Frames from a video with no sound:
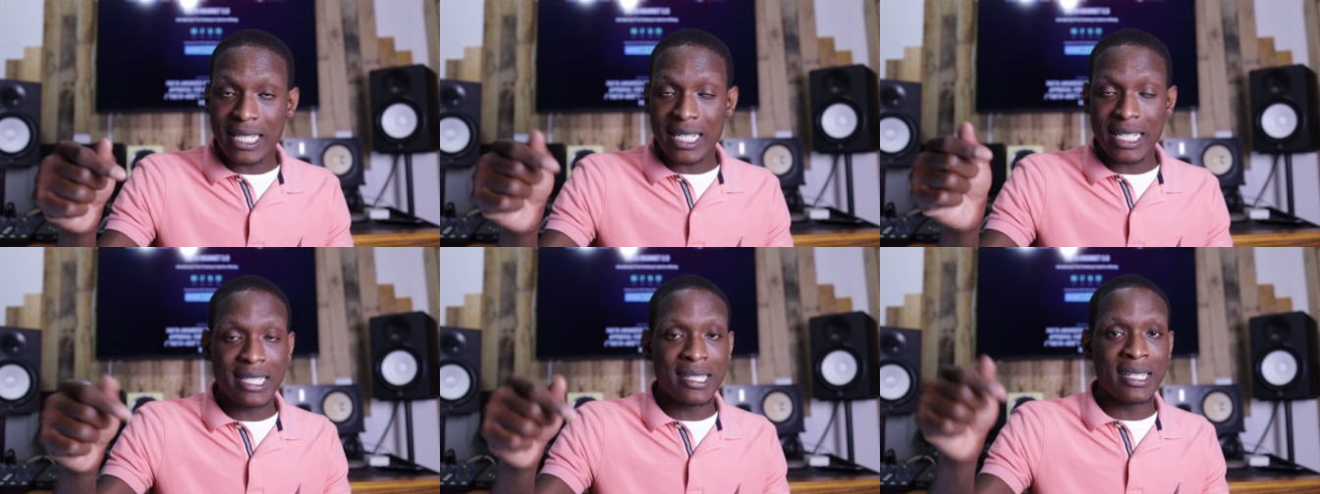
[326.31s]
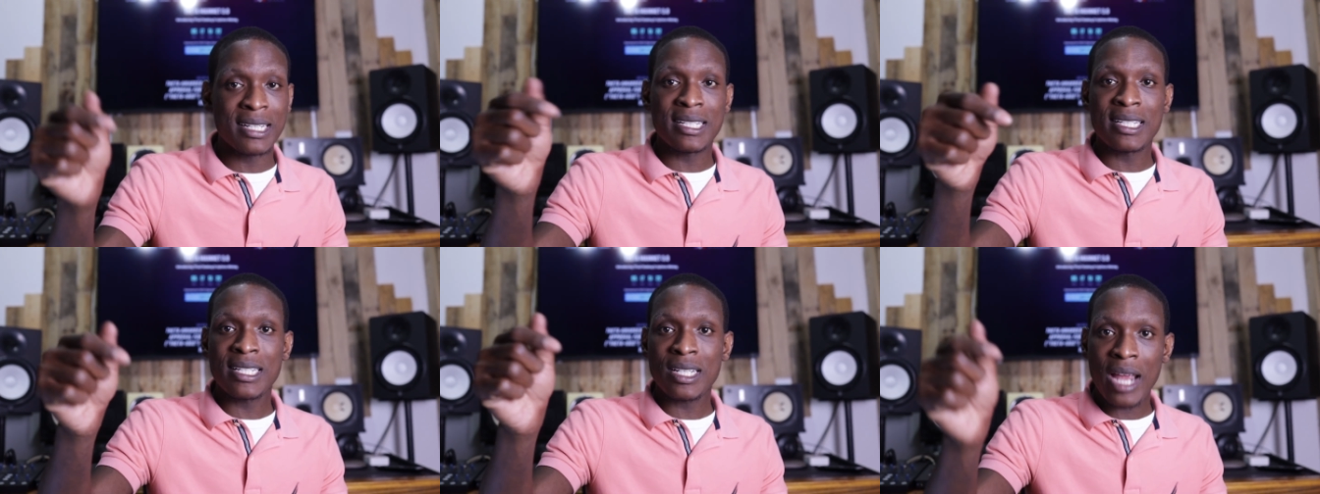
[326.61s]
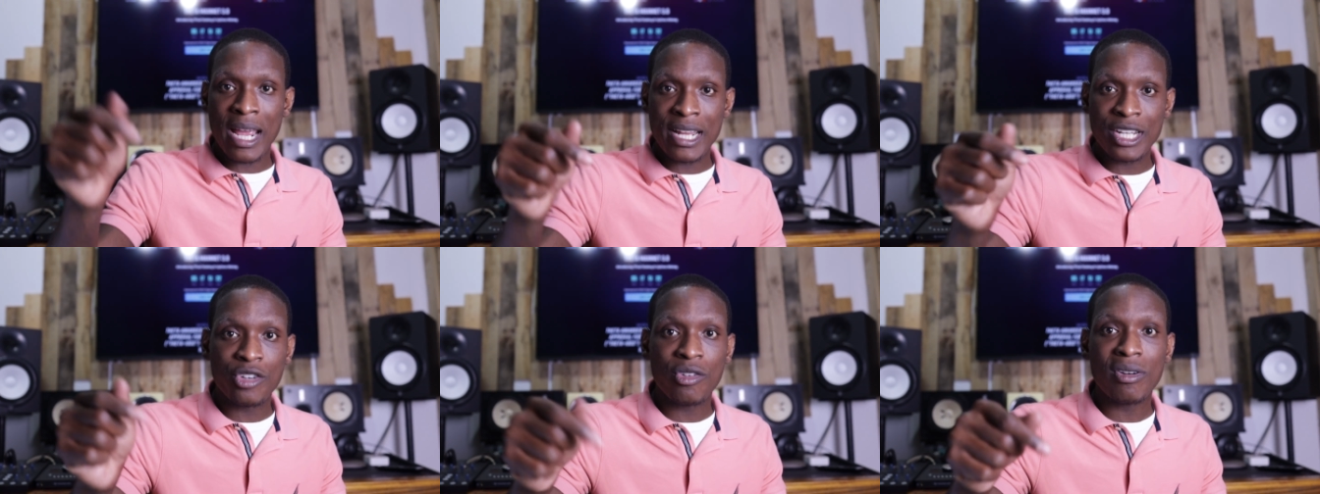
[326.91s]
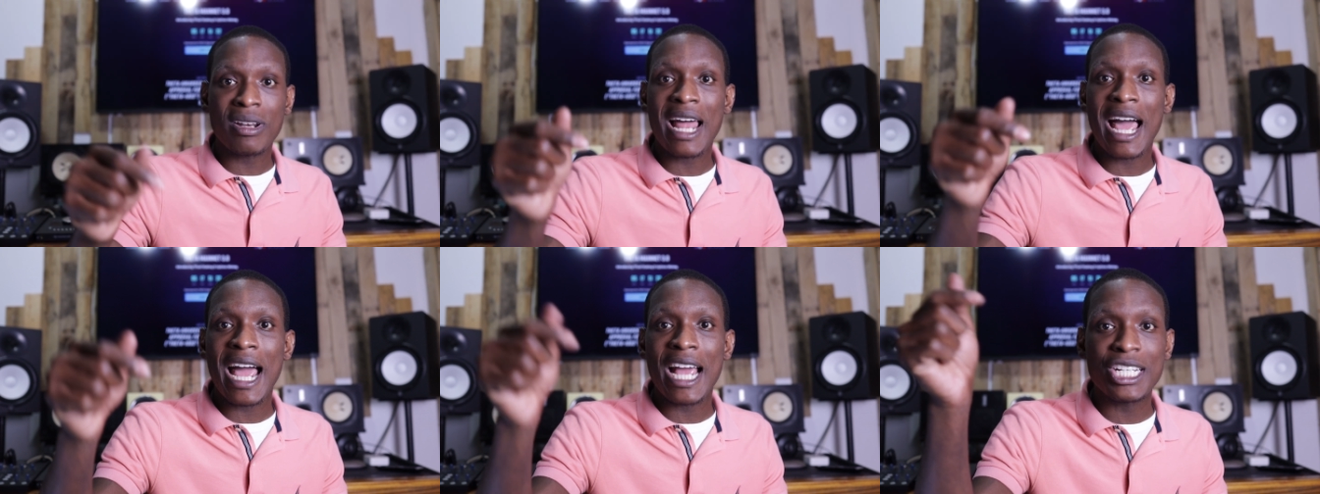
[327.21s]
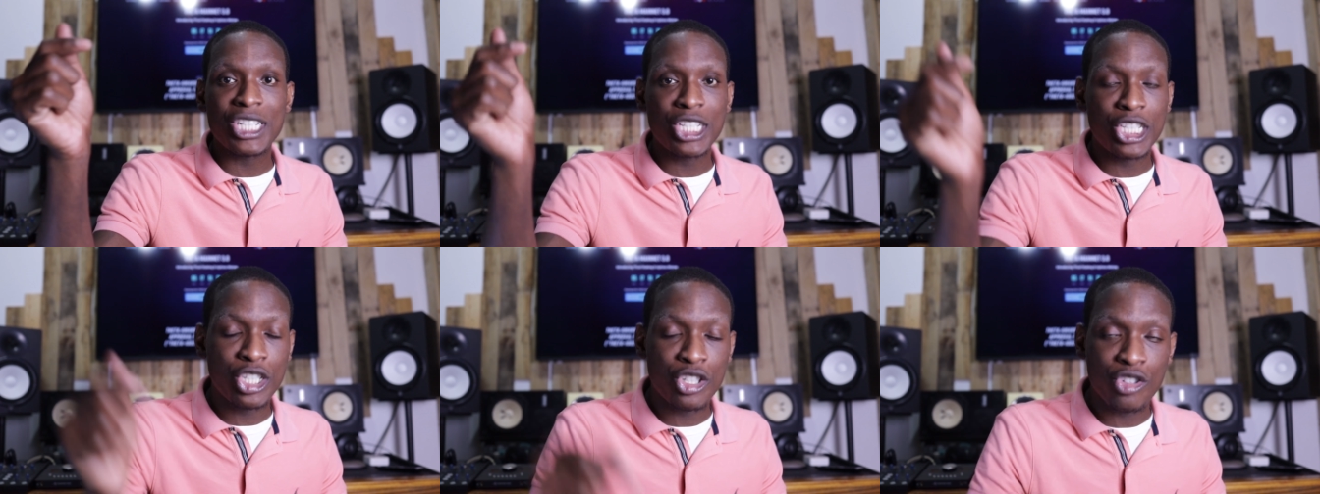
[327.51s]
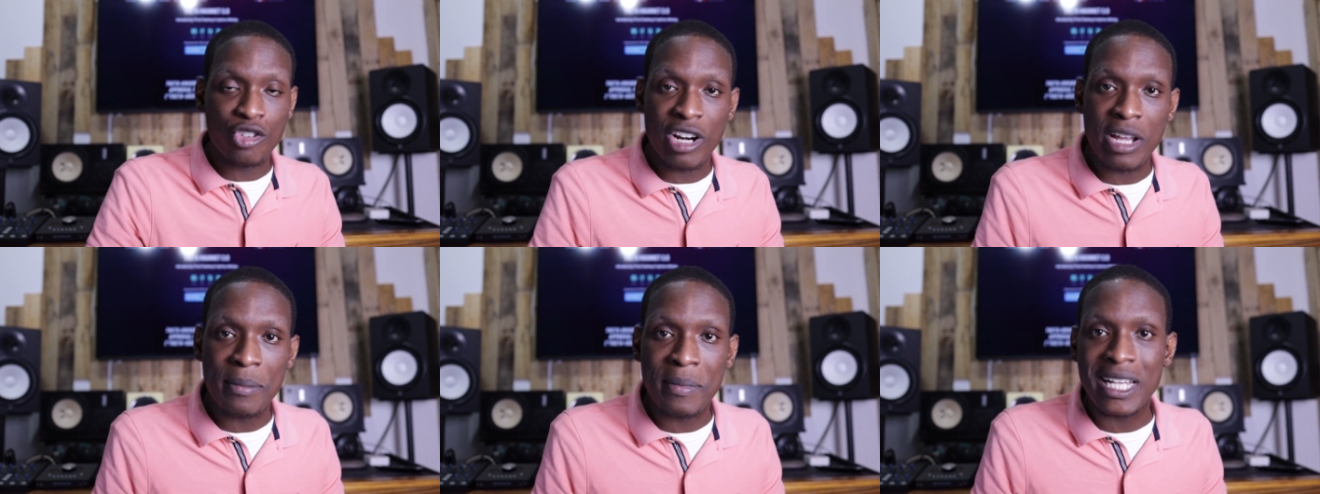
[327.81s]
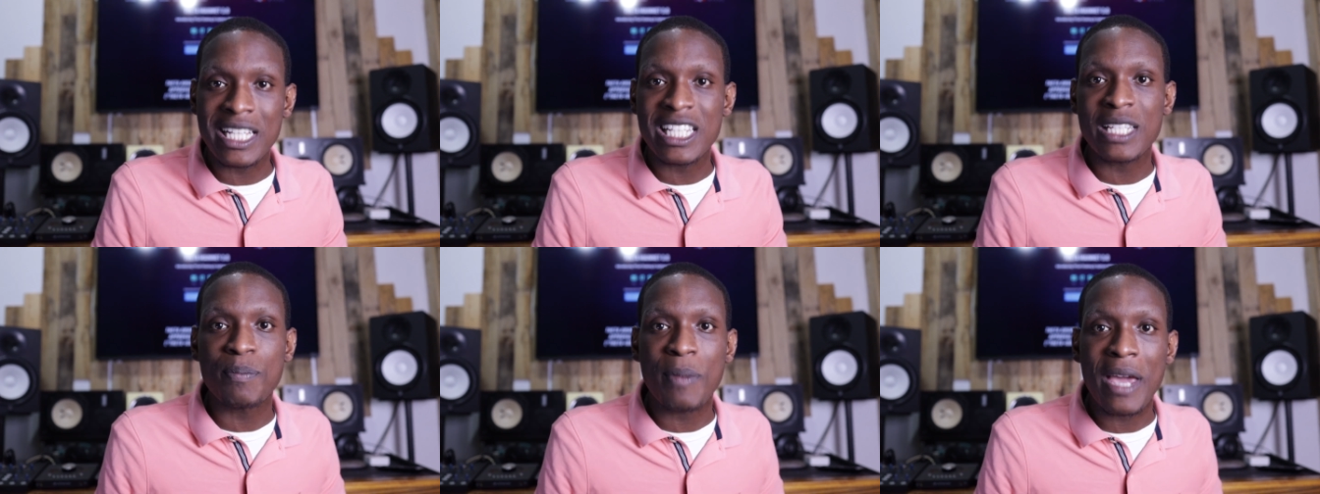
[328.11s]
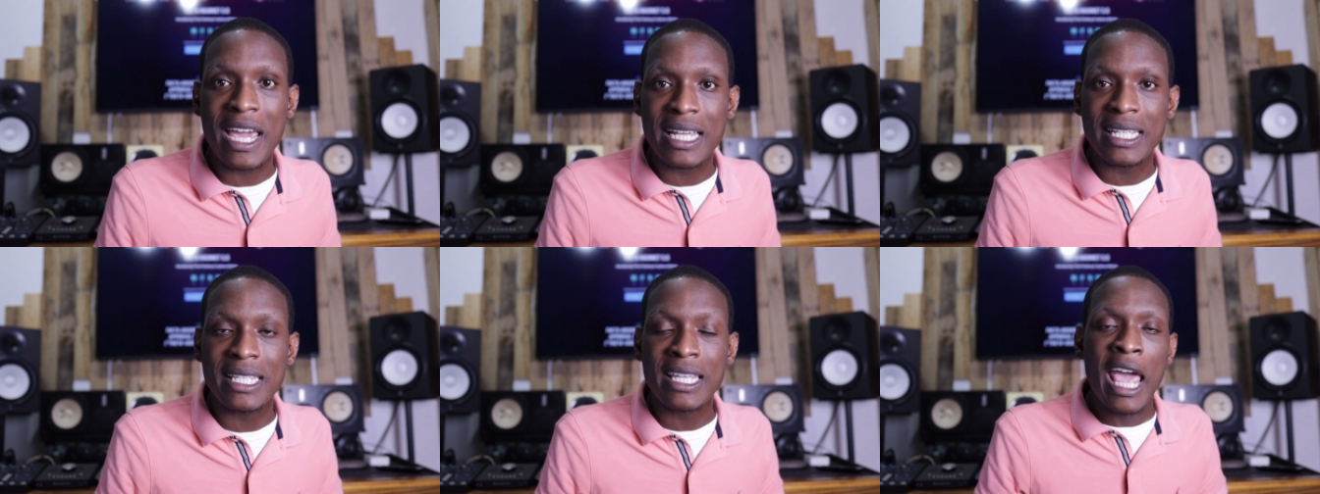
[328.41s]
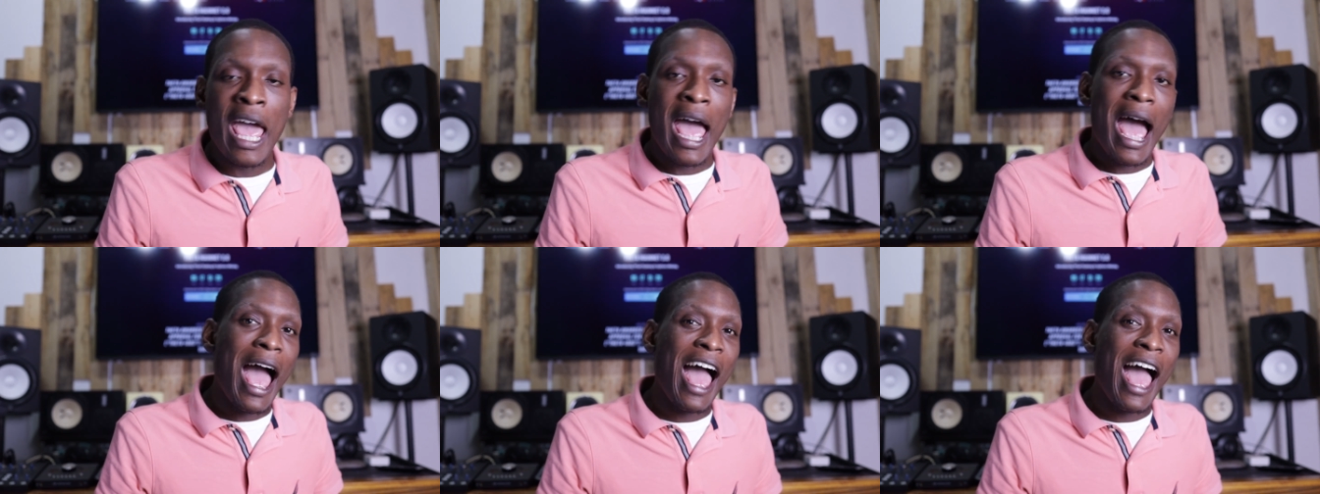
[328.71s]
this decentralized streaming space,